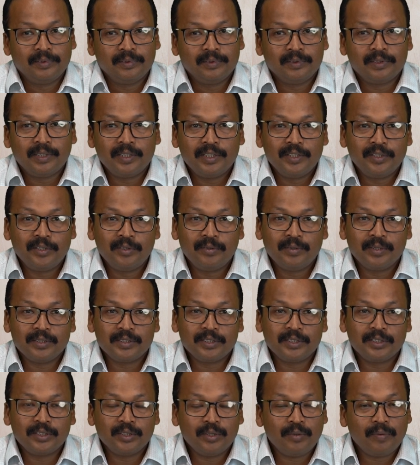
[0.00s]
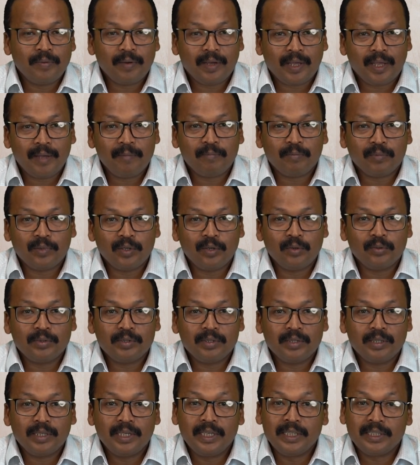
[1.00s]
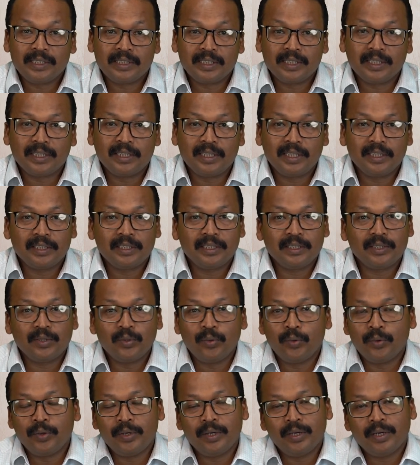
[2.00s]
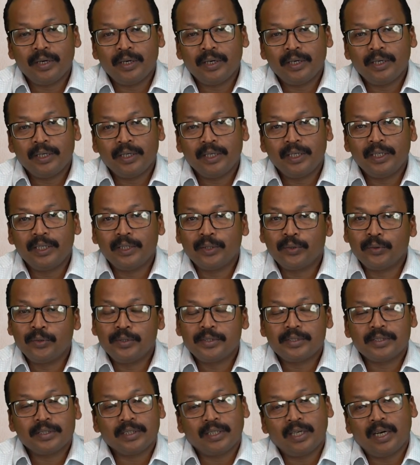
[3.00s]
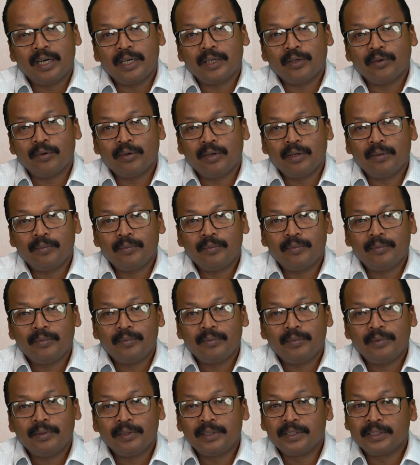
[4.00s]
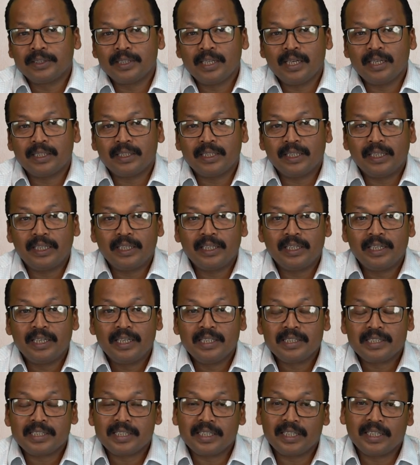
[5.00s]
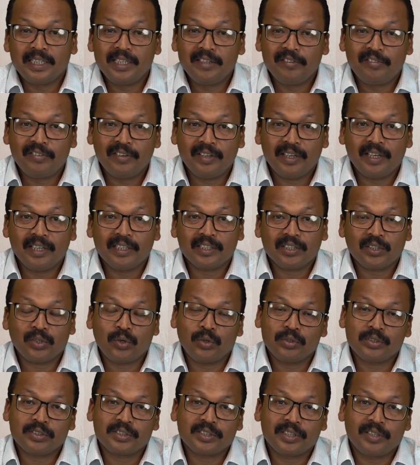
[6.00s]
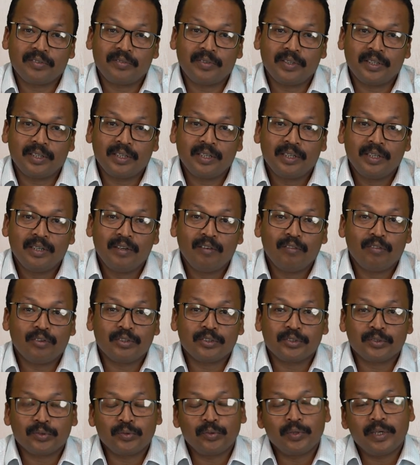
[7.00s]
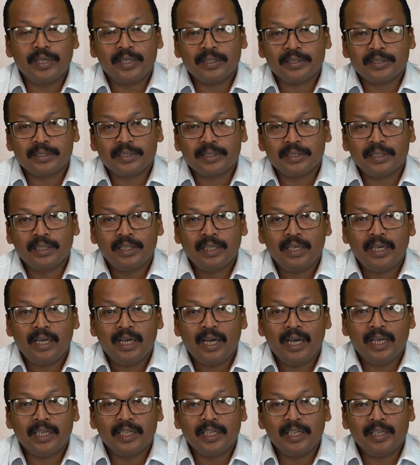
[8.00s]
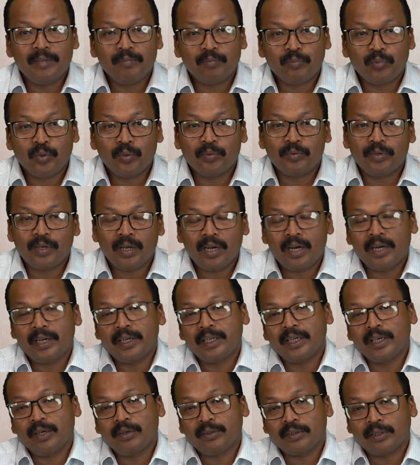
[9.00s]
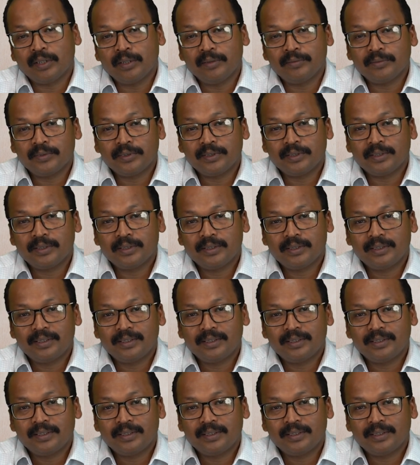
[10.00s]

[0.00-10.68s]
The University of Cape Town integrated OER into its curriculum, resulting in significant cost saving for students and improved learning outcomes.